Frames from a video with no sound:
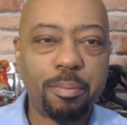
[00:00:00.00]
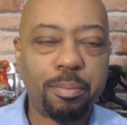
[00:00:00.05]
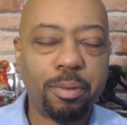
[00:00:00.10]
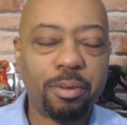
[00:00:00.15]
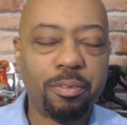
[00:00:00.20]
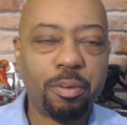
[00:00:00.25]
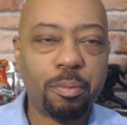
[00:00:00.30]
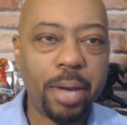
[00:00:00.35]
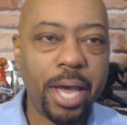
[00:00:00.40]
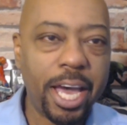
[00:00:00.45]

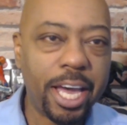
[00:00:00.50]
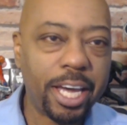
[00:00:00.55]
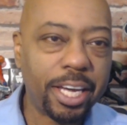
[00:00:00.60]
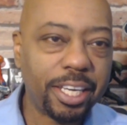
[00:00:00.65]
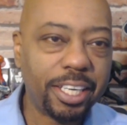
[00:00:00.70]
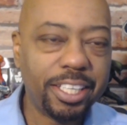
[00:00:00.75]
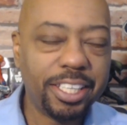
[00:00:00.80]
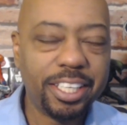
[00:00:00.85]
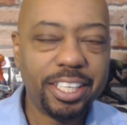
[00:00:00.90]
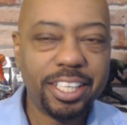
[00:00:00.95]
of a Mac
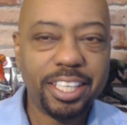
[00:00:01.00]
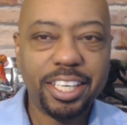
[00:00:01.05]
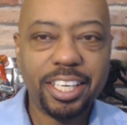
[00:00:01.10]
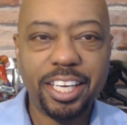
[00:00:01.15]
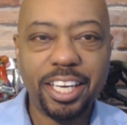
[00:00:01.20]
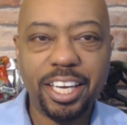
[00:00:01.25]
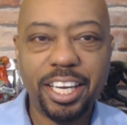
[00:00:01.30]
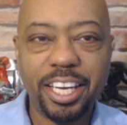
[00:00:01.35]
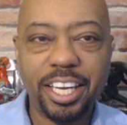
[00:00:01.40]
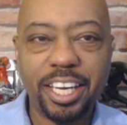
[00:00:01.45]

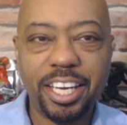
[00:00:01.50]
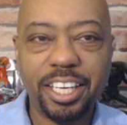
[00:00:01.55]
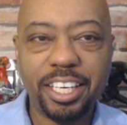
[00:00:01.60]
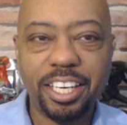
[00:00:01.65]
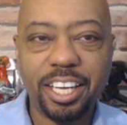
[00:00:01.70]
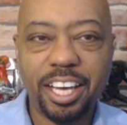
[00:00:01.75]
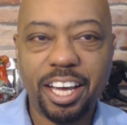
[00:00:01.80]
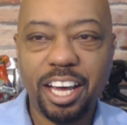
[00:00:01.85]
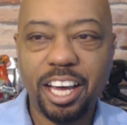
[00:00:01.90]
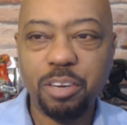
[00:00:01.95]
and
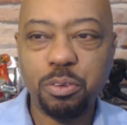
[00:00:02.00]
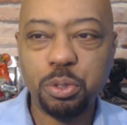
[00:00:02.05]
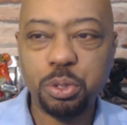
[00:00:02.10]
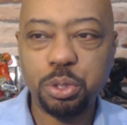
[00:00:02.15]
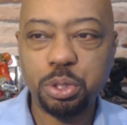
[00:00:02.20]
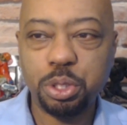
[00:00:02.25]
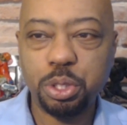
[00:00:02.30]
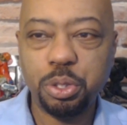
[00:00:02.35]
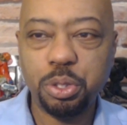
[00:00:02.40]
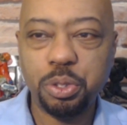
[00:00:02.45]
I will
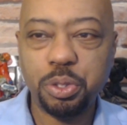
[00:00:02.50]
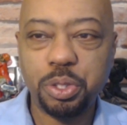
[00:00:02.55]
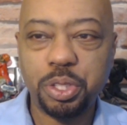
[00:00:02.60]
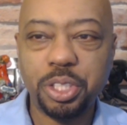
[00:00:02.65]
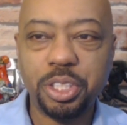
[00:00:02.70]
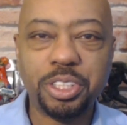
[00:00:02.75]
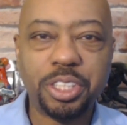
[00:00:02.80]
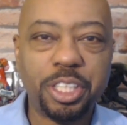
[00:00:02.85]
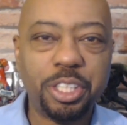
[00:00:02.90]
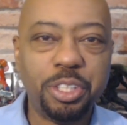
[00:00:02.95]
show you
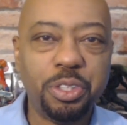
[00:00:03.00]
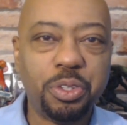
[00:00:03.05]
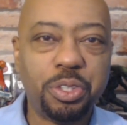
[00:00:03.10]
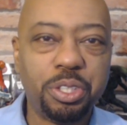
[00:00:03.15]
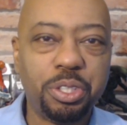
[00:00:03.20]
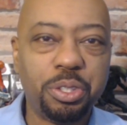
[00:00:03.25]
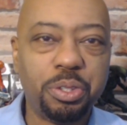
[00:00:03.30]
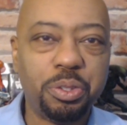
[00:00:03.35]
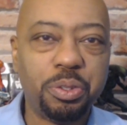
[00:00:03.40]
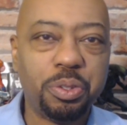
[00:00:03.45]
things that you can
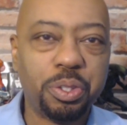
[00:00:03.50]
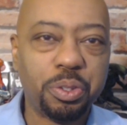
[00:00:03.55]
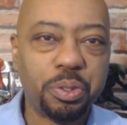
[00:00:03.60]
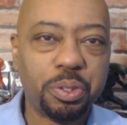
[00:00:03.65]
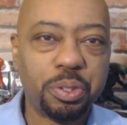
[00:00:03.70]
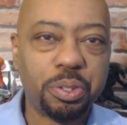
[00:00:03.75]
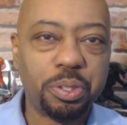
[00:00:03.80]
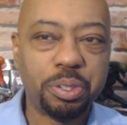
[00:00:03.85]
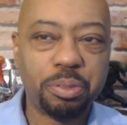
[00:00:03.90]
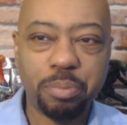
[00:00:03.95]
do in
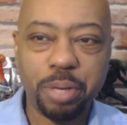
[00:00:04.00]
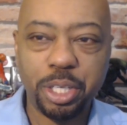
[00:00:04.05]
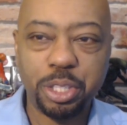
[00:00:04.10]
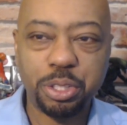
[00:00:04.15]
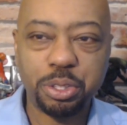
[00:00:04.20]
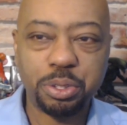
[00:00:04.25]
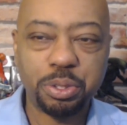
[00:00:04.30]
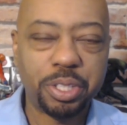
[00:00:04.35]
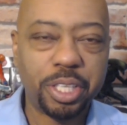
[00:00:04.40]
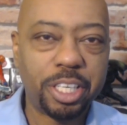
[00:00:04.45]
order to make
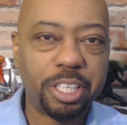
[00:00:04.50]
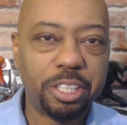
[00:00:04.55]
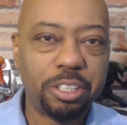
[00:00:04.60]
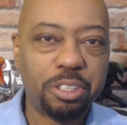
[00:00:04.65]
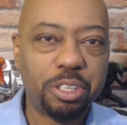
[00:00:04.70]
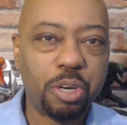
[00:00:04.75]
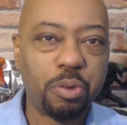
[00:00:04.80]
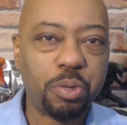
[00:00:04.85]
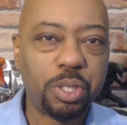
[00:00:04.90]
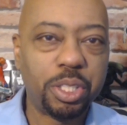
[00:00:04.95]
sure that
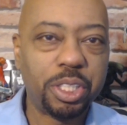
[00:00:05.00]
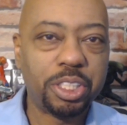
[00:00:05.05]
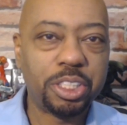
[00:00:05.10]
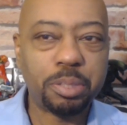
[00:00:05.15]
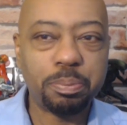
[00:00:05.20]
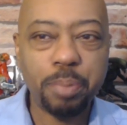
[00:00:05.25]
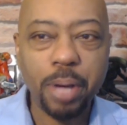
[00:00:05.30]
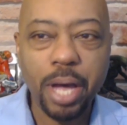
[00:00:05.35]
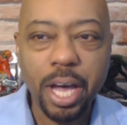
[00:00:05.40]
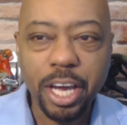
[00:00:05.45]
no one is
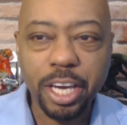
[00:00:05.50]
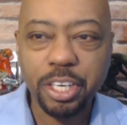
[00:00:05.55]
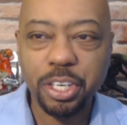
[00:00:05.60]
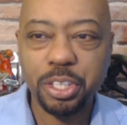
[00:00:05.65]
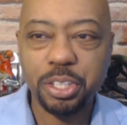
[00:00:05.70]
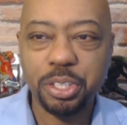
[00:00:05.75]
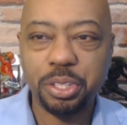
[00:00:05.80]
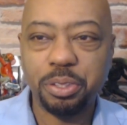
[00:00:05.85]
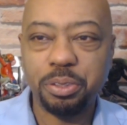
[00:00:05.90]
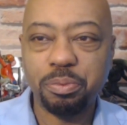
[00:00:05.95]
spying
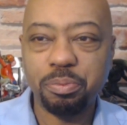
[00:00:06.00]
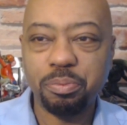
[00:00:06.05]
on you.